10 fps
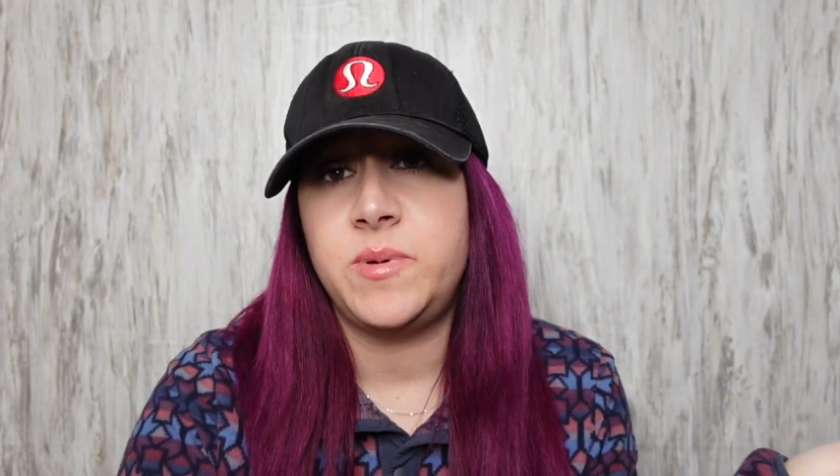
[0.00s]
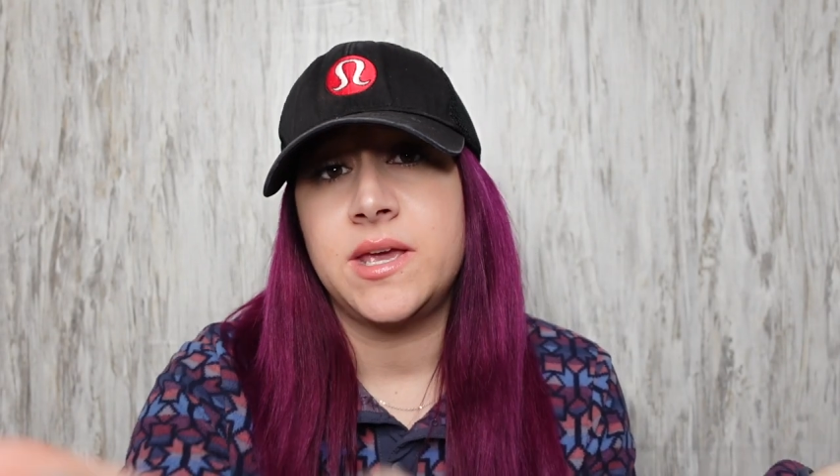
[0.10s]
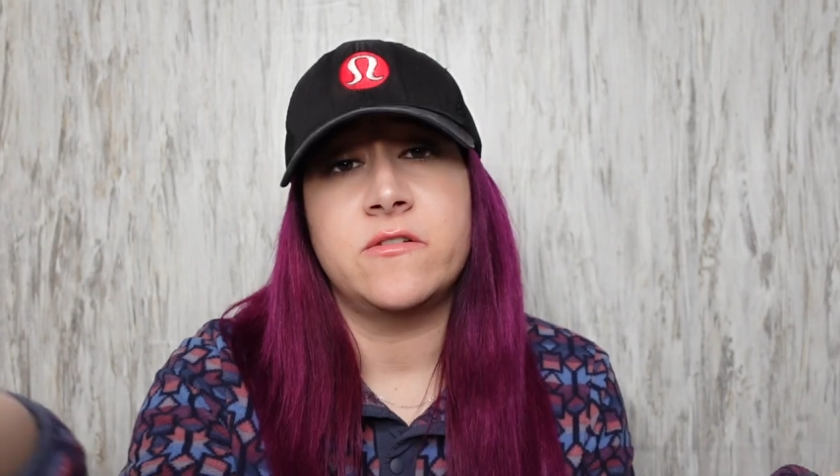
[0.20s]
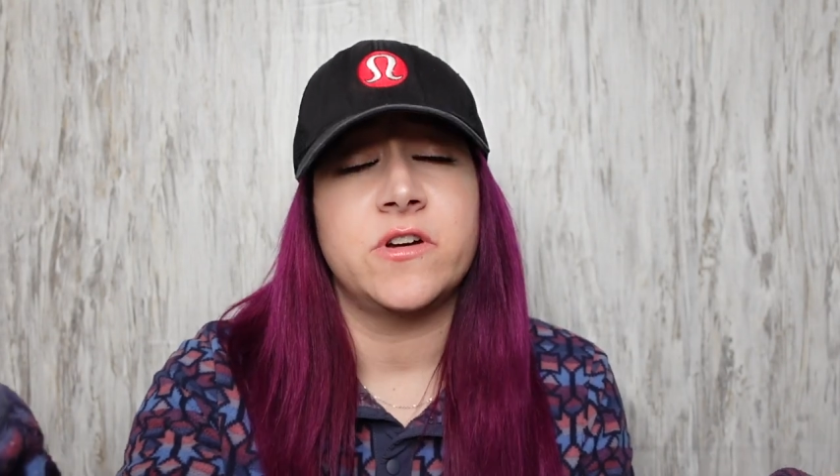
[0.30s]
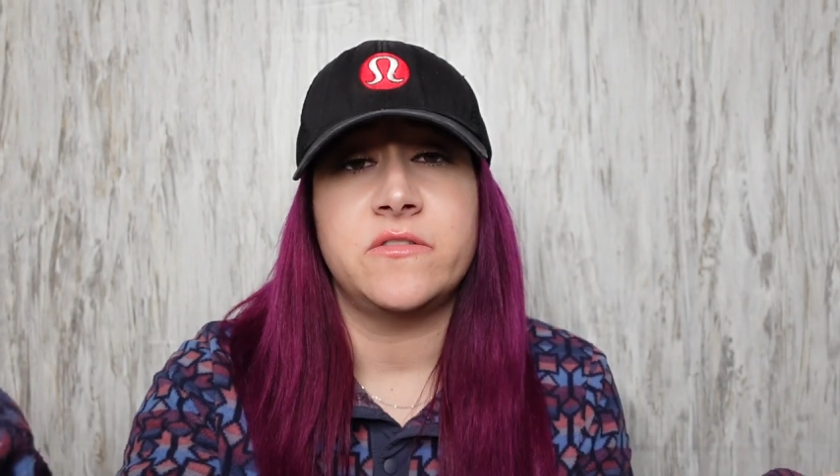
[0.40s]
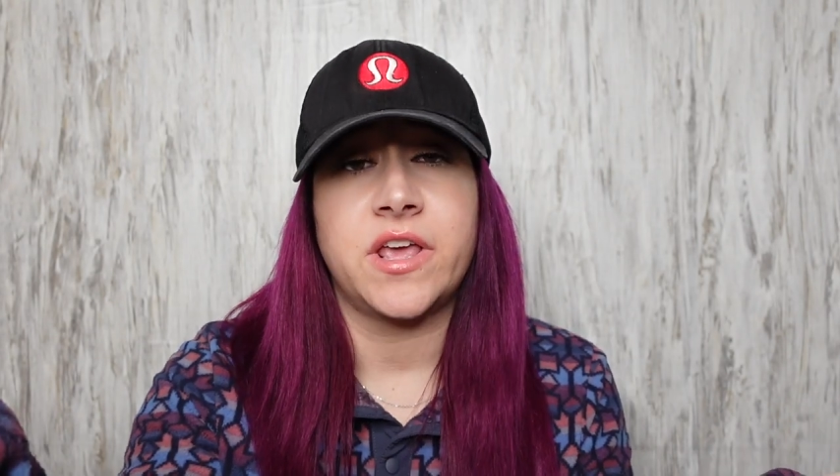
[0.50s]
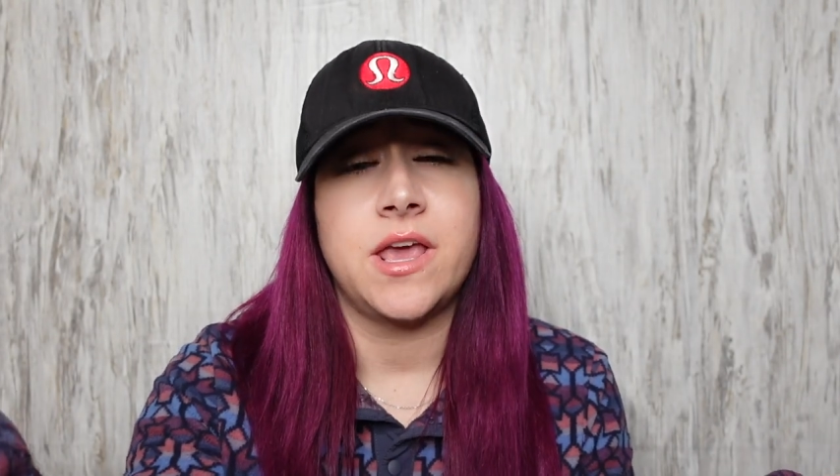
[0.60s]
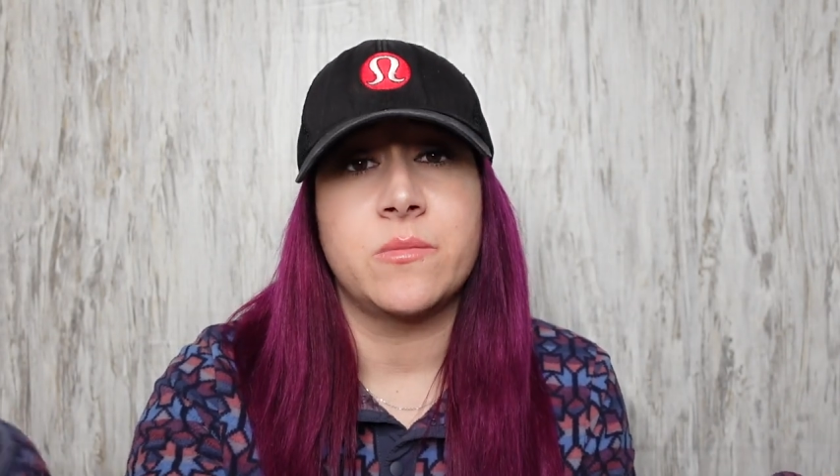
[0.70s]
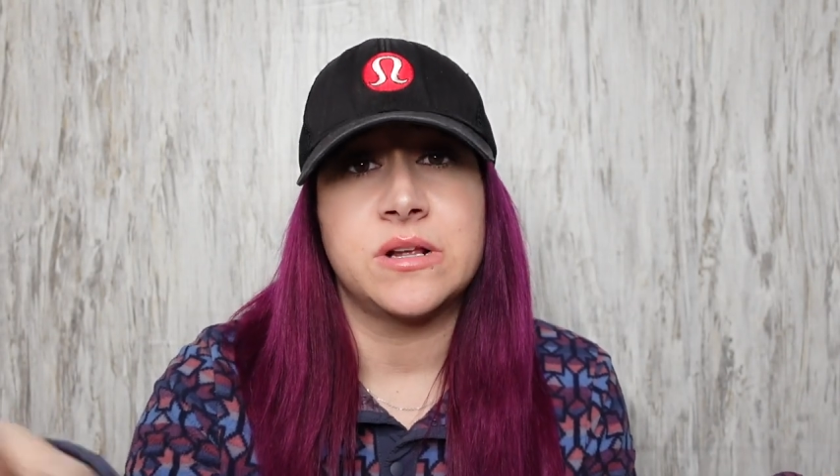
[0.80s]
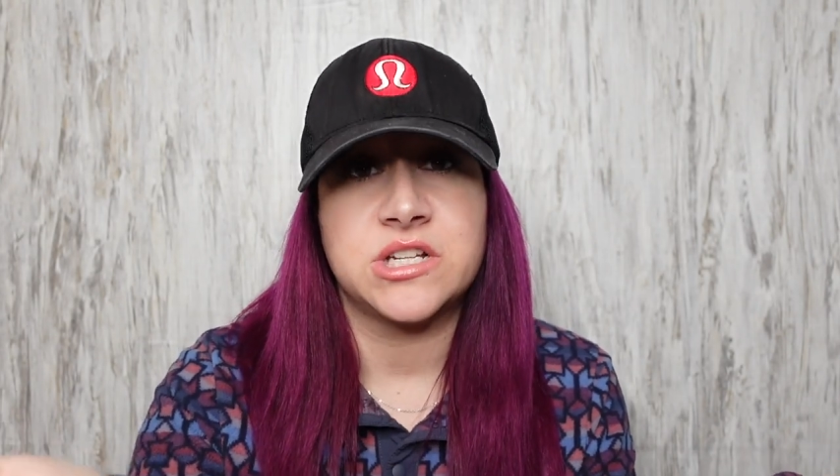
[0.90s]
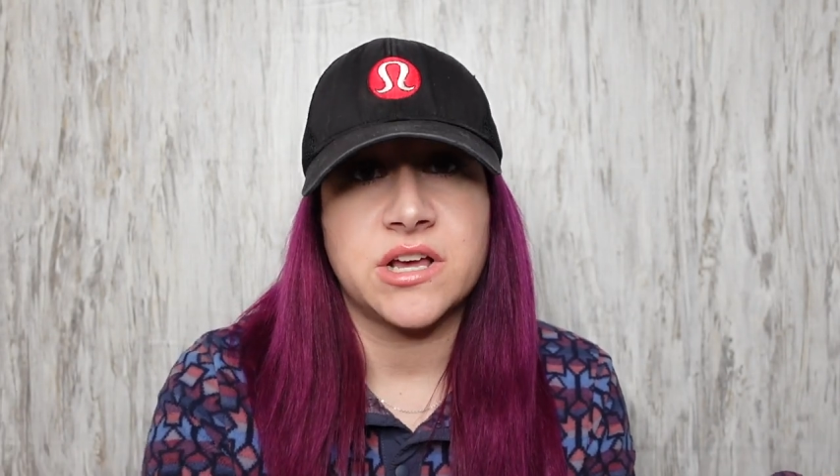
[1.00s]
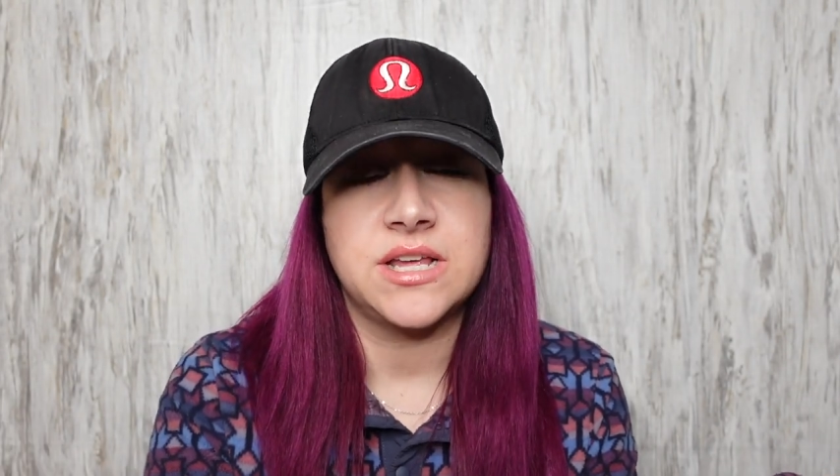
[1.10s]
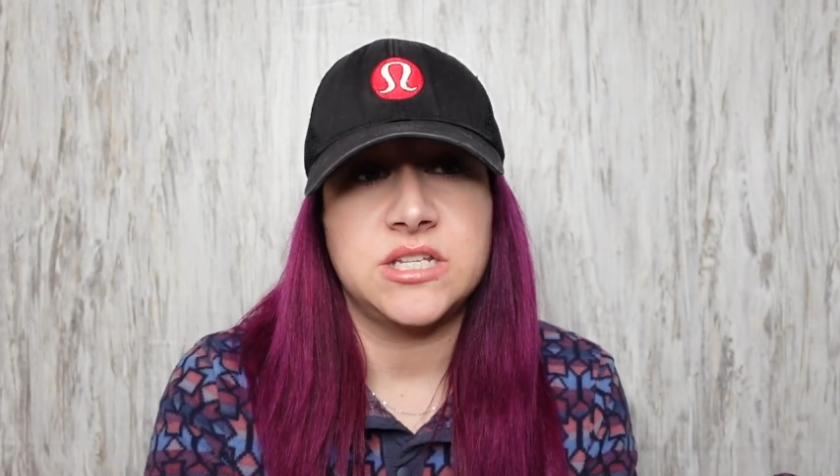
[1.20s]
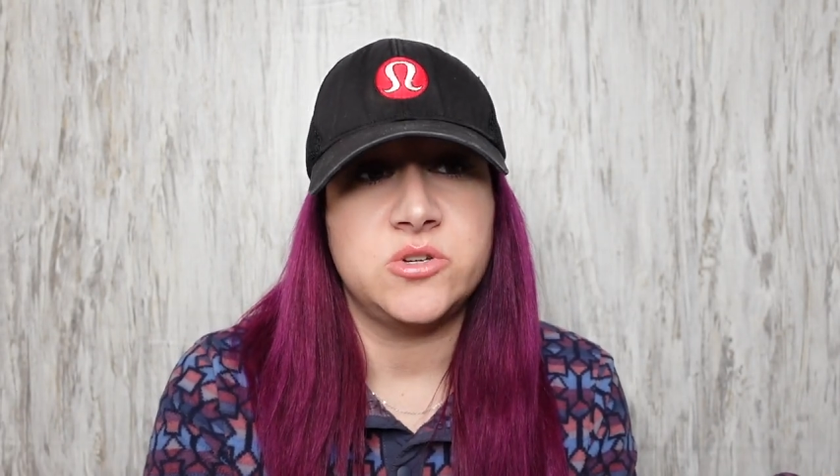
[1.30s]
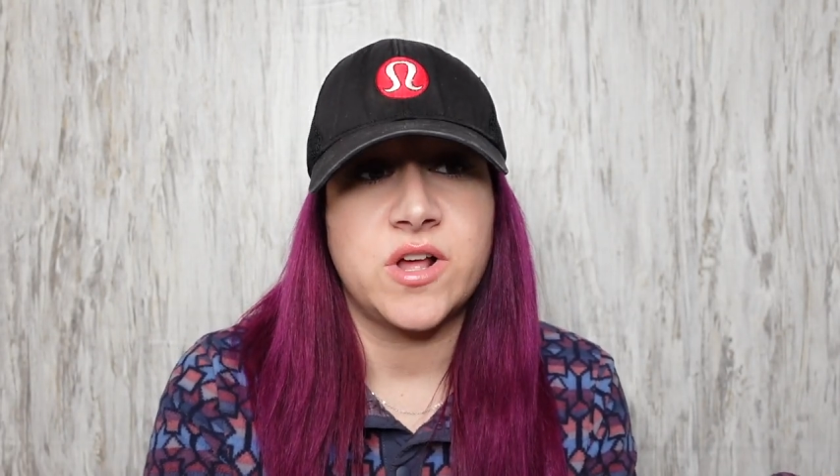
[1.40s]
being in front of a camera
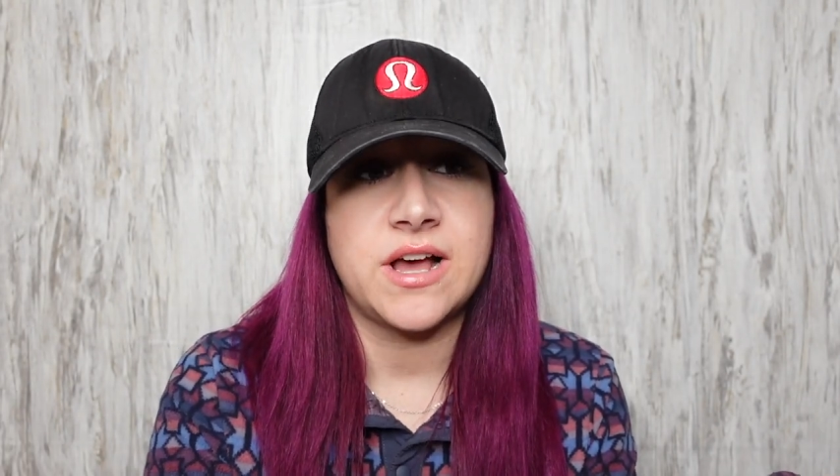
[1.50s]
talking to you